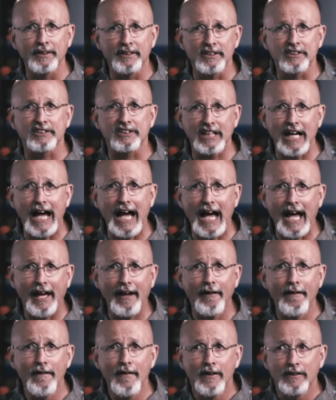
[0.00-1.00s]
in the sky,
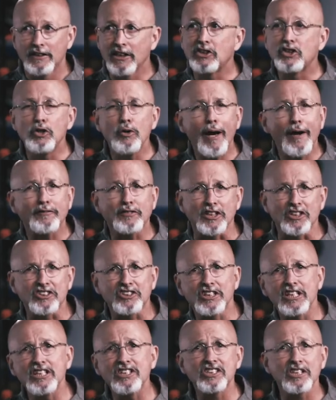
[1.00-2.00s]
that you have to
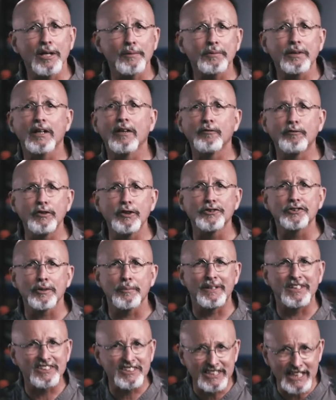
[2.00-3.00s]
see something and feel
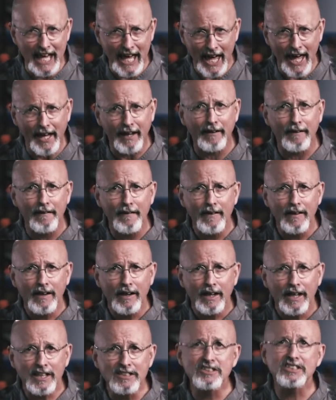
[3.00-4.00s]
something?
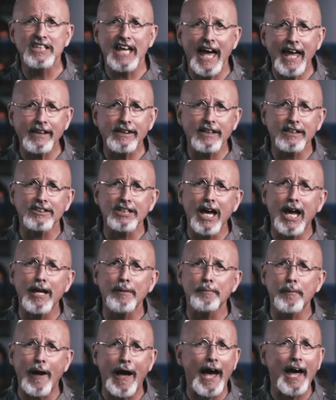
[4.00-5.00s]
Is that the
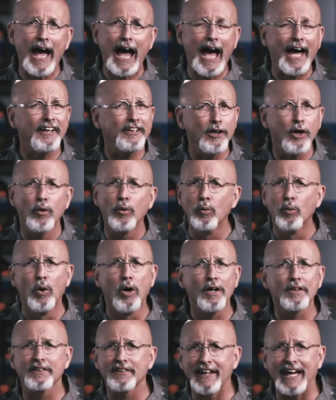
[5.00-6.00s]
type? I don't
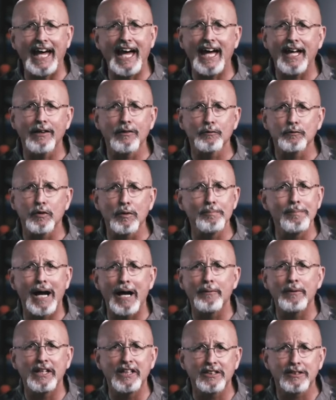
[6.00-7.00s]
want that for
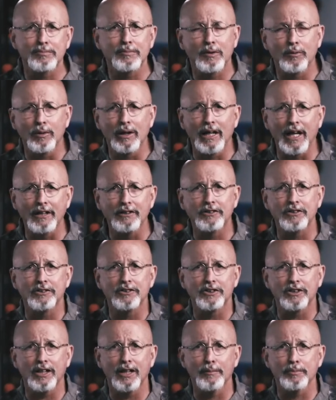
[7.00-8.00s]
my intimate
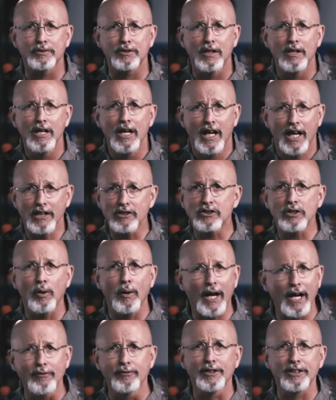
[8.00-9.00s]
relationships, as though
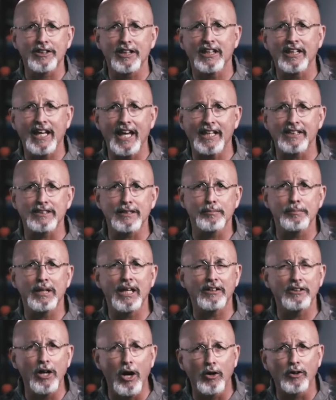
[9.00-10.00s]
everything has to be
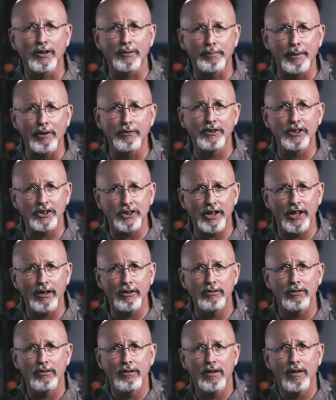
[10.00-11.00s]
a dog and pony
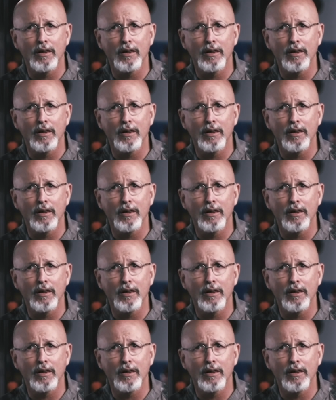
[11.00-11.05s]
show.